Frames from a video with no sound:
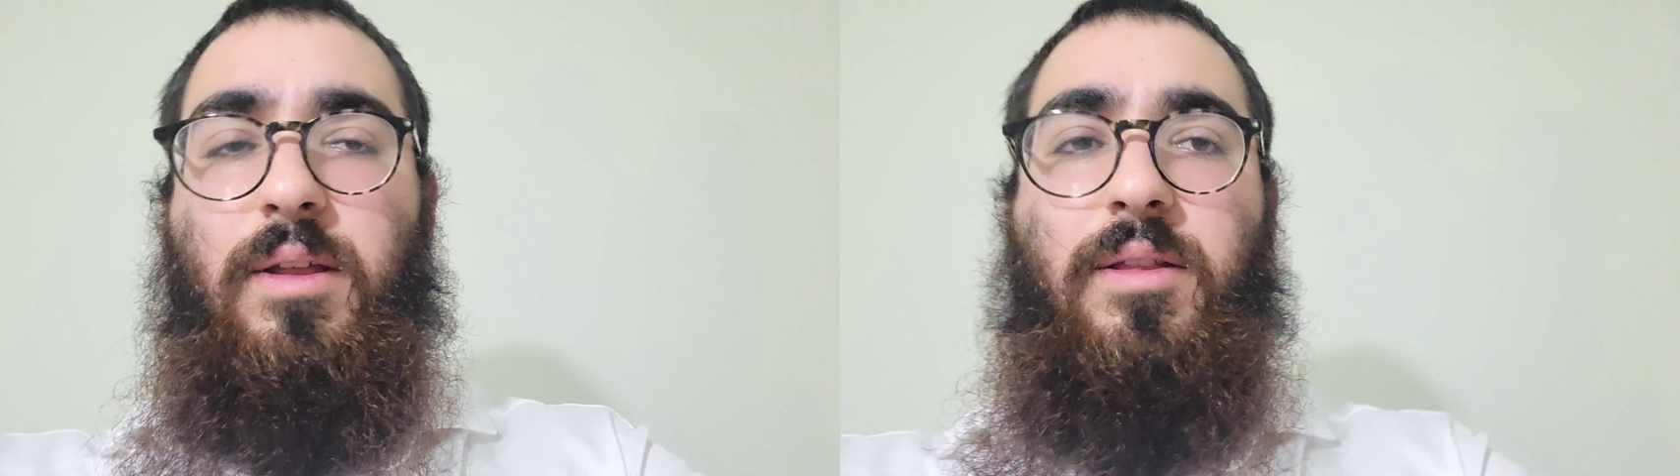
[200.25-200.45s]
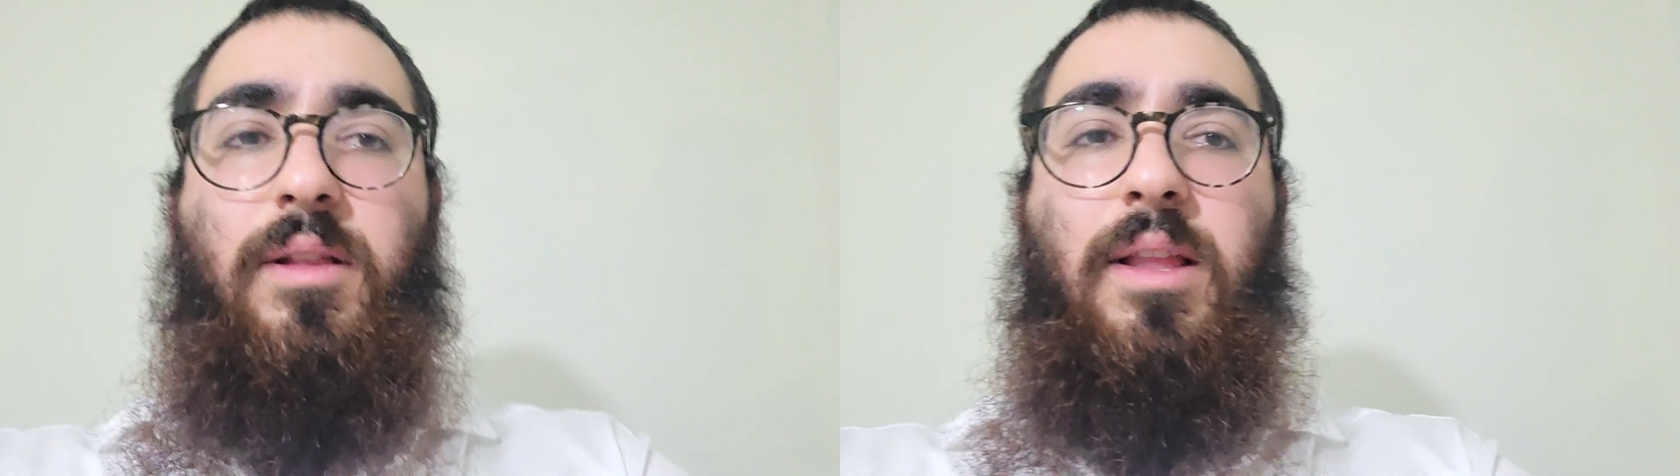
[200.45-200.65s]

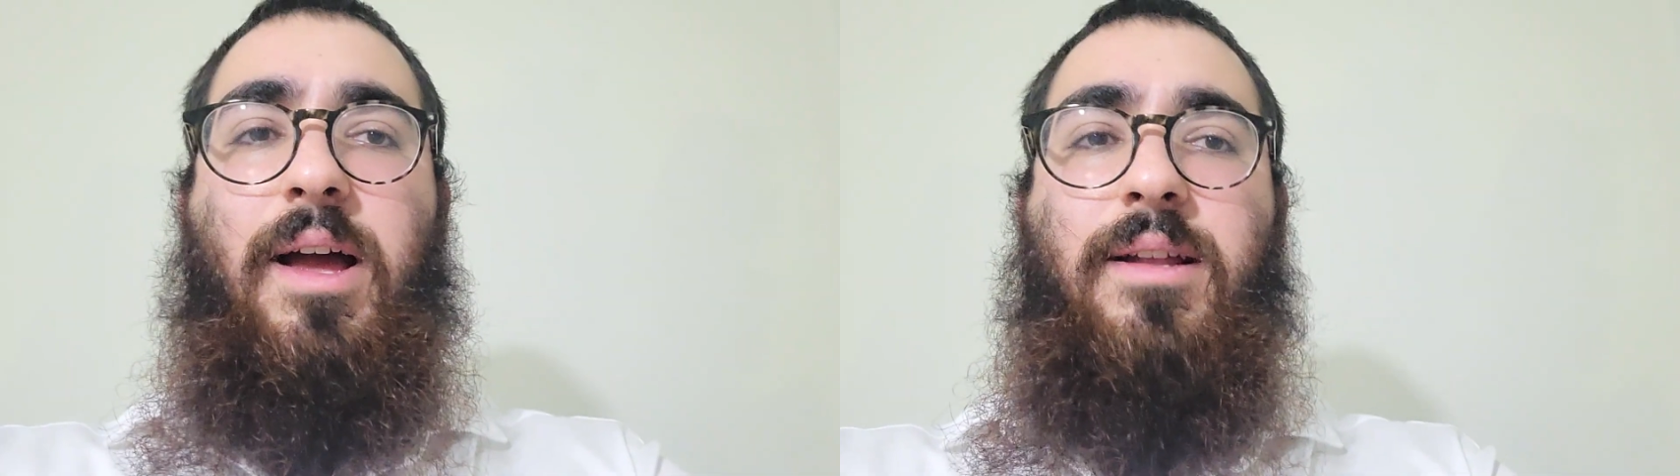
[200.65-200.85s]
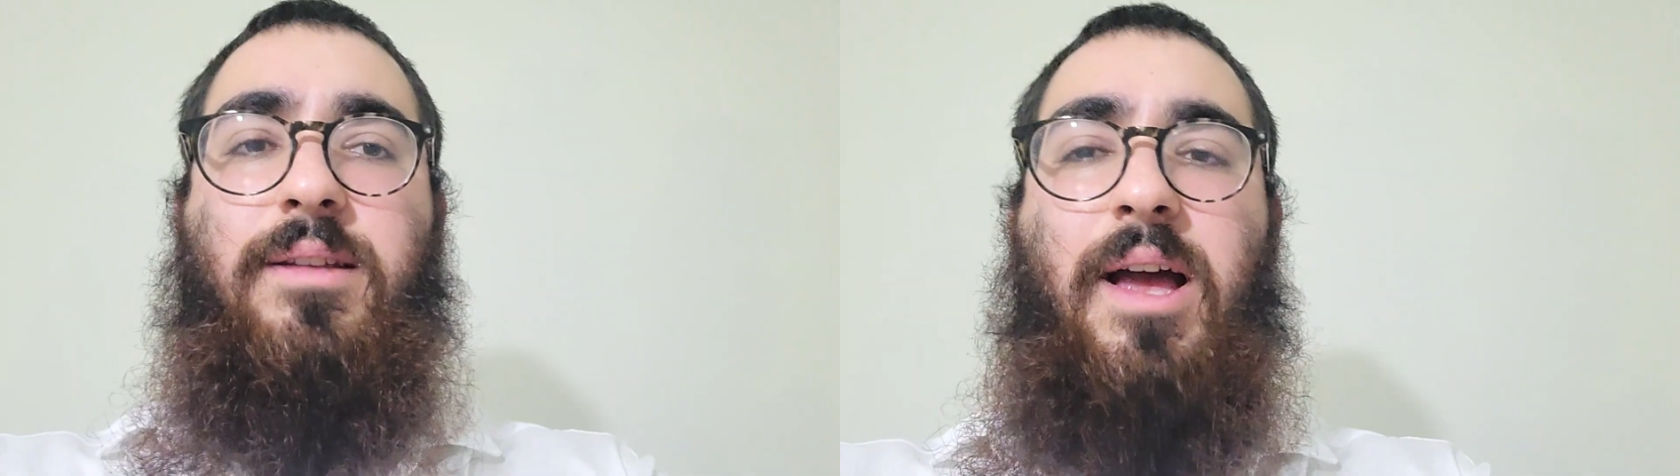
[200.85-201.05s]
that the
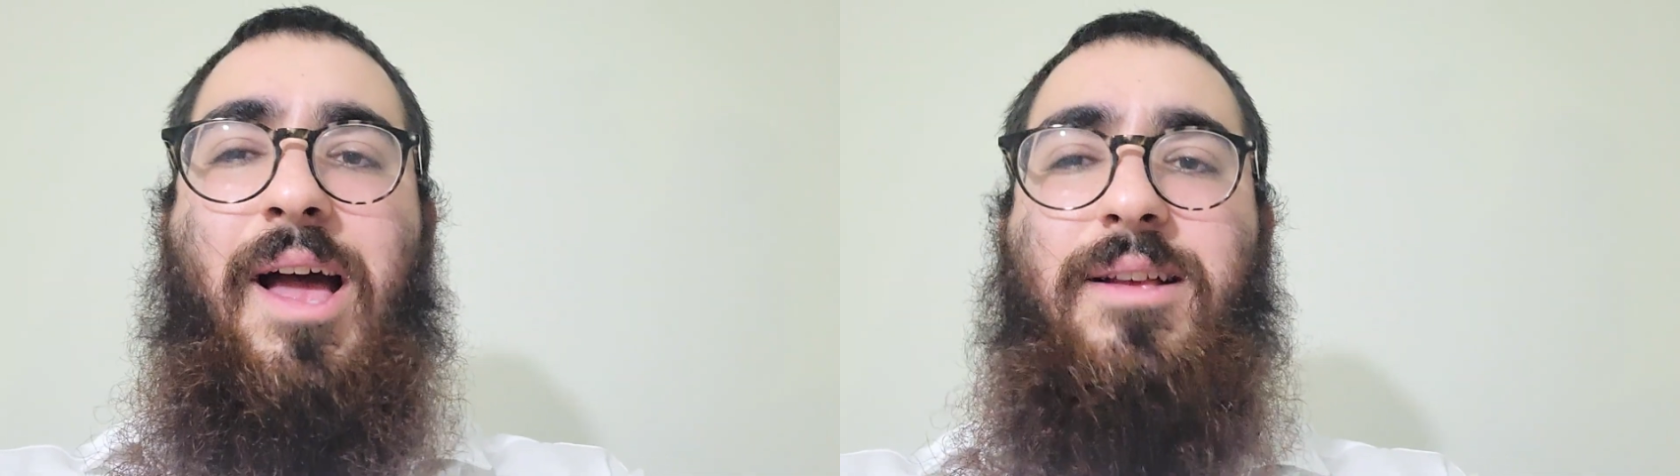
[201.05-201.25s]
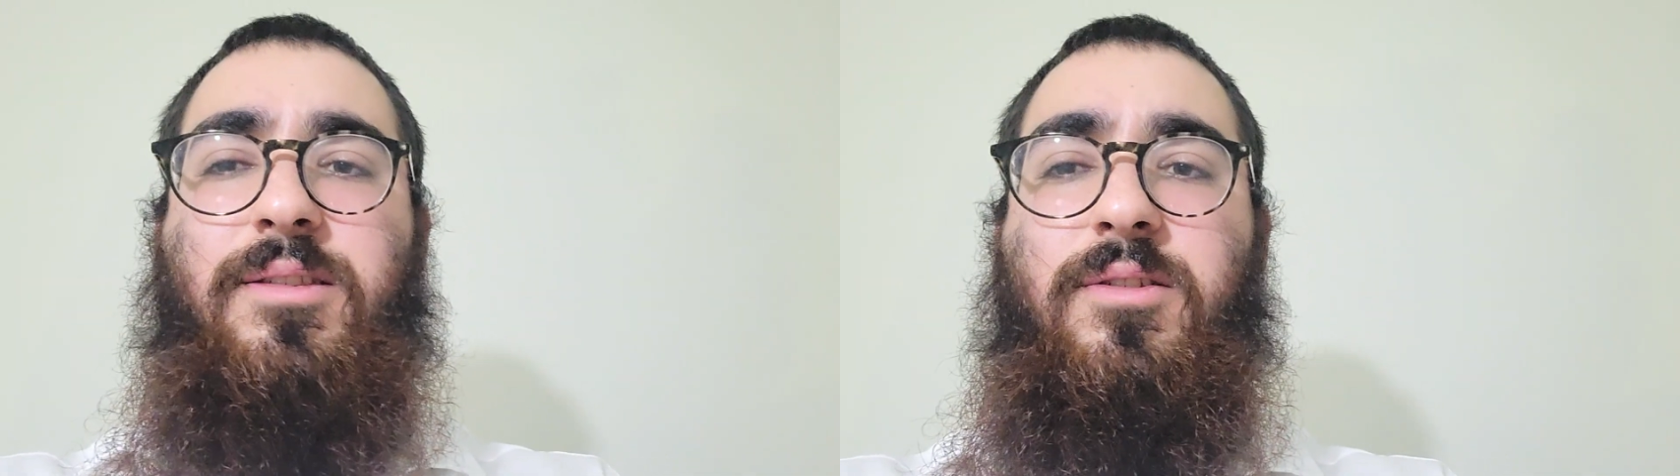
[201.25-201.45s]
land
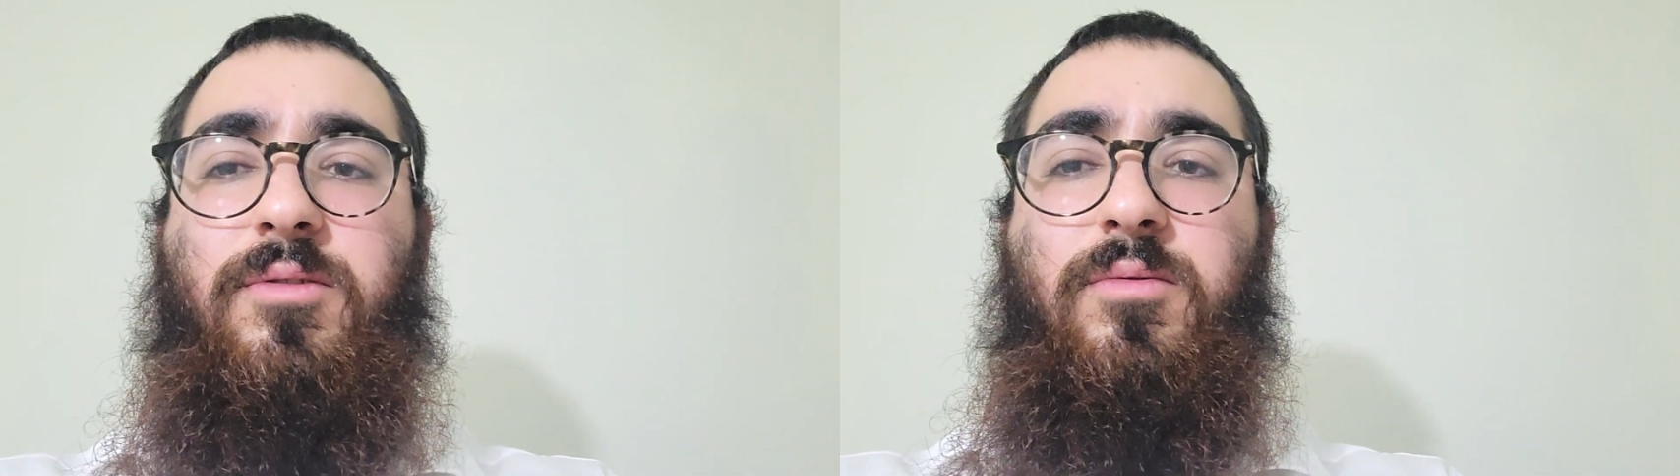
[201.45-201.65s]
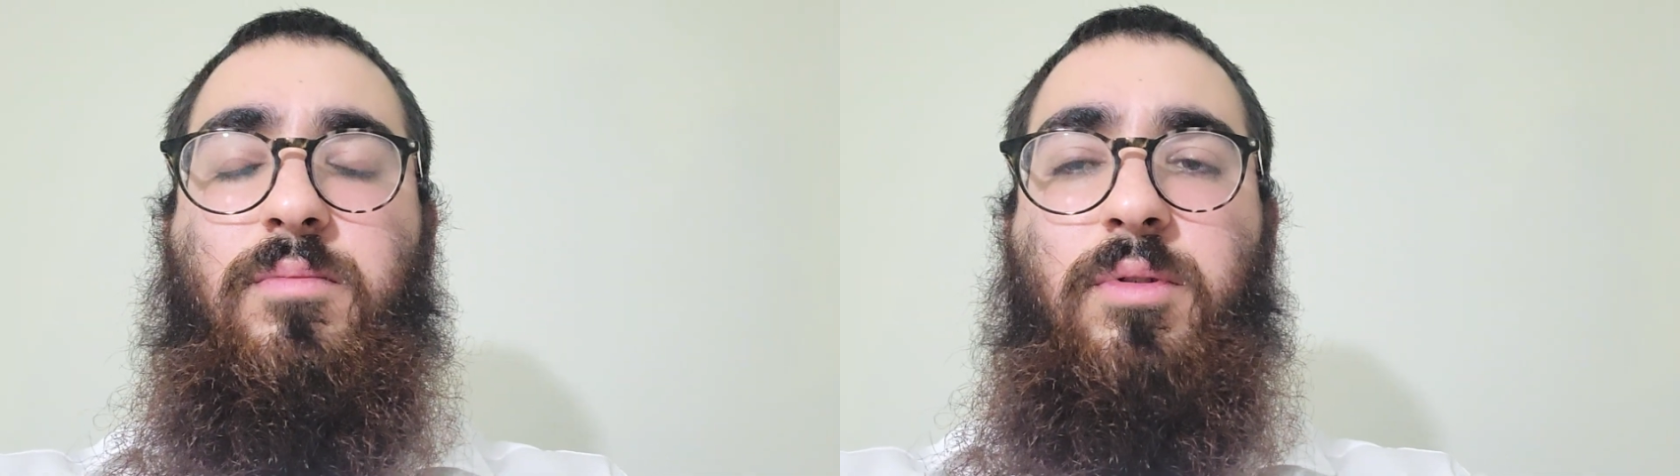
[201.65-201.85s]
has
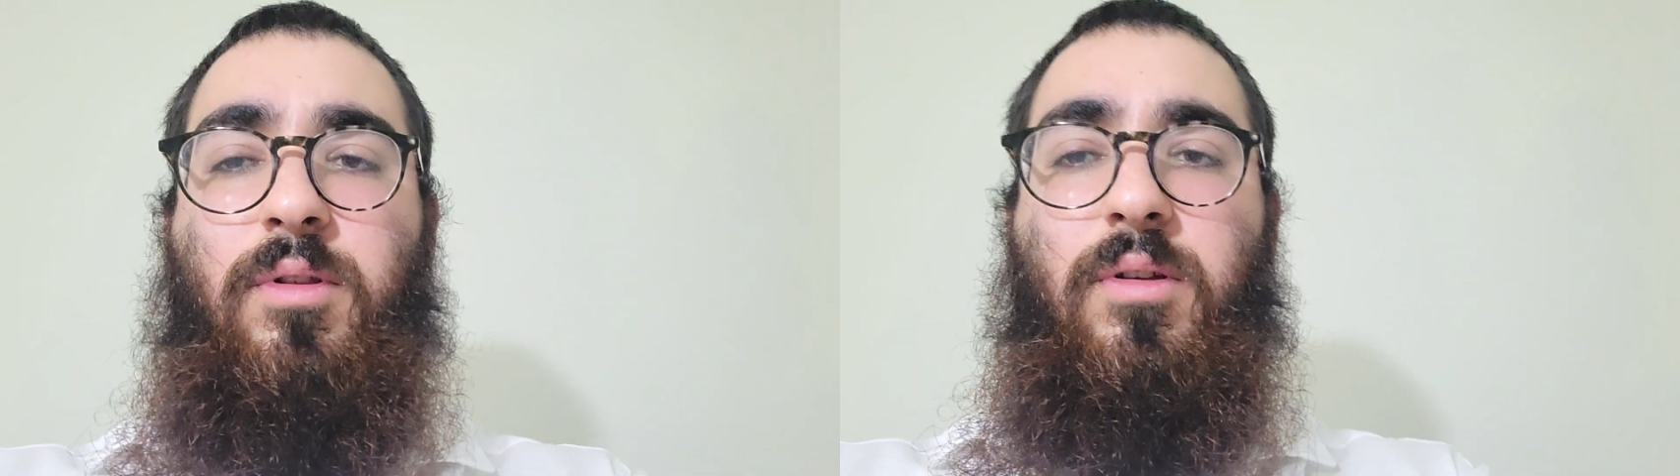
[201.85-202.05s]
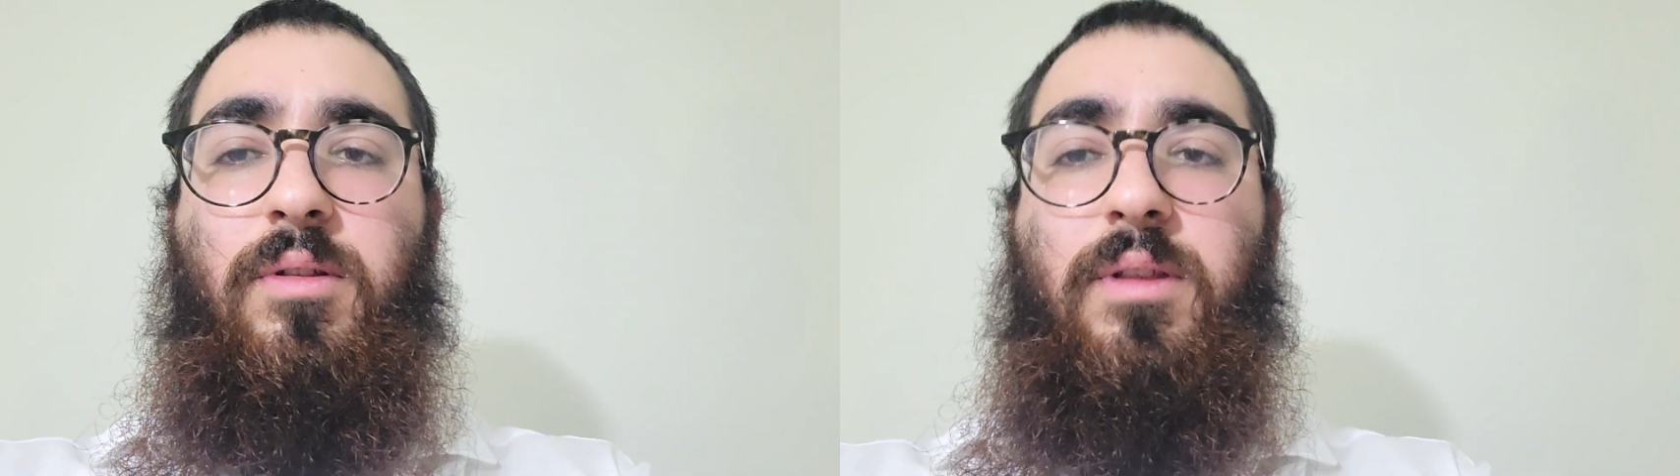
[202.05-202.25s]
to,